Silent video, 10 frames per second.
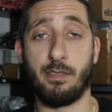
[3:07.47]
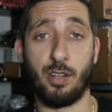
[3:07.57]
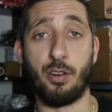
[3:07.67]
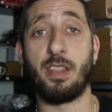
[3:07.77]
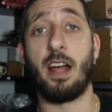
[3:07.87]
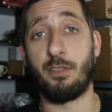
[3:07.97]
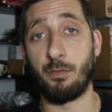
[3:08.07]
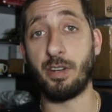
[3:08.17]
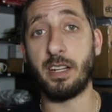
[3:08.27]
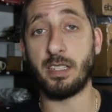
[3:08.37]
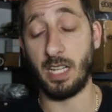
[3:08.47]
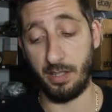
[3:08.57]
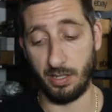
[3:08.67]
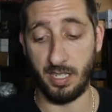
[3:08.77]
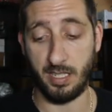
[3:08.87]
learned that from reading the
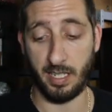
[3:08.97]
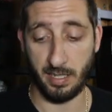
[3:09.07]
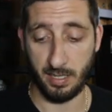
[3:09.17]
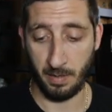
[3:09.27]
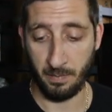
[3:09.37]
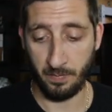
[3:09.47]
other listings.